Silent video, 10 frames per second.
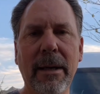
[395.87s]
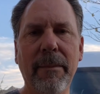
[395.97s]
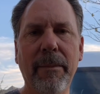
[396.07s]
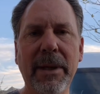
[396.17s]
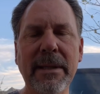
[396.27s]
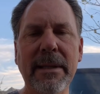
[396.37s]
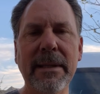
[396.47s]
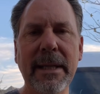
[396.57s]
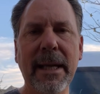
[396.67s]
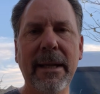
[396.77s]
But as it
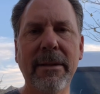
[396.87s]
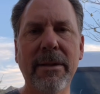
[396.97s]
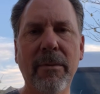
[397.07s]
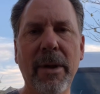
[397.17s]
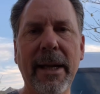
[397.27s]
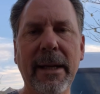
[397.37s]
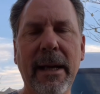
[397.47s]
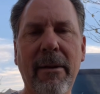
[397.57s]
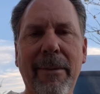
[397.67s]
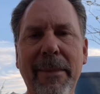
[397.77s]
stands right
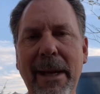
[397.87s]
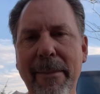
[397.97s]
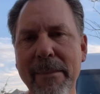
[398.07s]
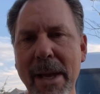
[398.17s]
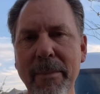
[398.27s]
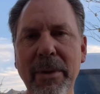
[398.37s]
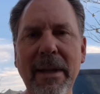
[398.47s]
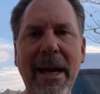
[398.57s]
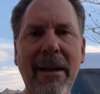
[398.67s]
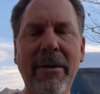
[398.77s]
now, I may put the
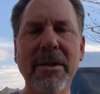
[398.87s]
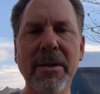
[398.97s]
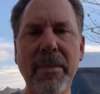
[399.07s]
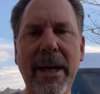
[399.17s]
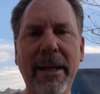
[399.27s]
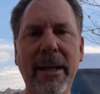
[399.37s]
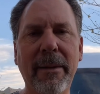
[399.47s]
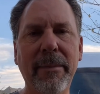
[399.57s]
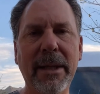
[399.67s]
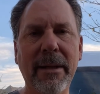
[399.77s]
halogens back
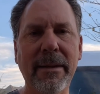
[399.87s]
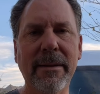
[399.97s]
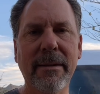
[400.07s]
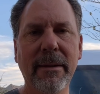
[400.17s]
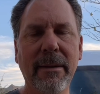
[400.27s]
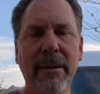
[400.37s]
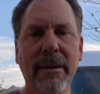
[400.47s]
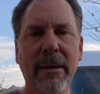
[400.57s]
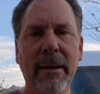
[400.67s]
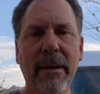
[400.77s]
in because
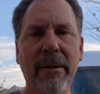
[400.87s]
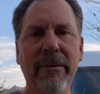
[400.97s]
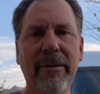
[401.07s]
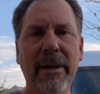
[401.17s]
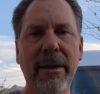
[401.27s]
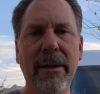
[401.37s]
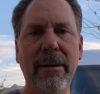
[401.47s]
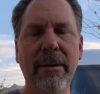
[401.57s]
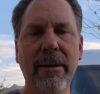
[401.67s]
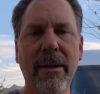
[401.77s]

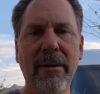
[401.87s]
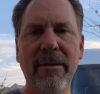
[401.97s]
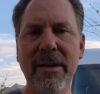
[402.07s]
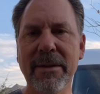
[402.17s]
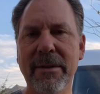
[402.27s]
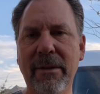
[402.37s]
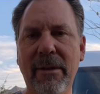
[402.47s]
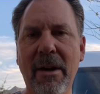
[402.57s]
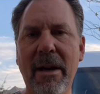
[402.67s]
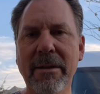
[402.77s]
of this
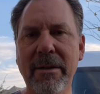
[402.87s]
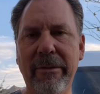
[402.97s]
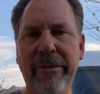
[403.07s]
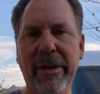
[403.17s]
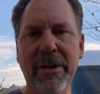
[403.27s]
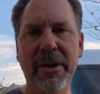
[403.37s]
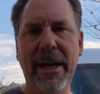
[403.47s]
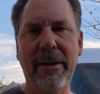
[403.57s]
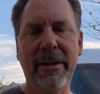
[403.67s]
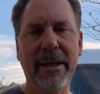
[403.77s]
loss of
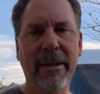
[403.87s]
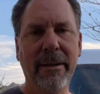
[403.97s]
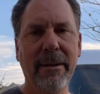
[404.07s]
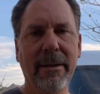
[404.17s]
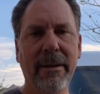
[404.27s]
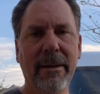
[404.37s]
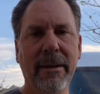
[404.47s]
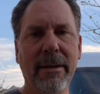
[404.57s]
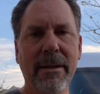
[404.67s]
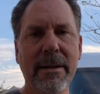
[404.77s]
functionality.
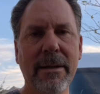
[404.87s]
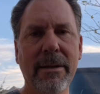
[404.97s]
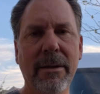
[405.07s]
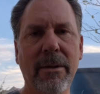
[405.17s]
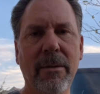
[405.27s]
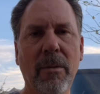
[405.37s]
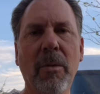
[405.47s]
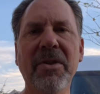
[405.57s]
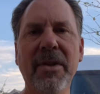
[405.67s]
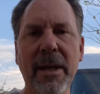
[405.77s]
So
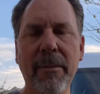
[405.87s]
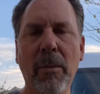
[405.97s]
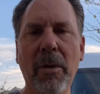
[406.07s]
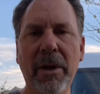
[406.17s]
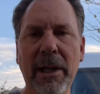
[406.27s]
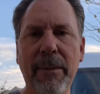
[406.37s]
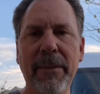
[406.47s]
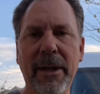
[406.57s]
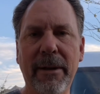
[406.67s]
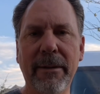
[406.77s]
we'll see, more to come there.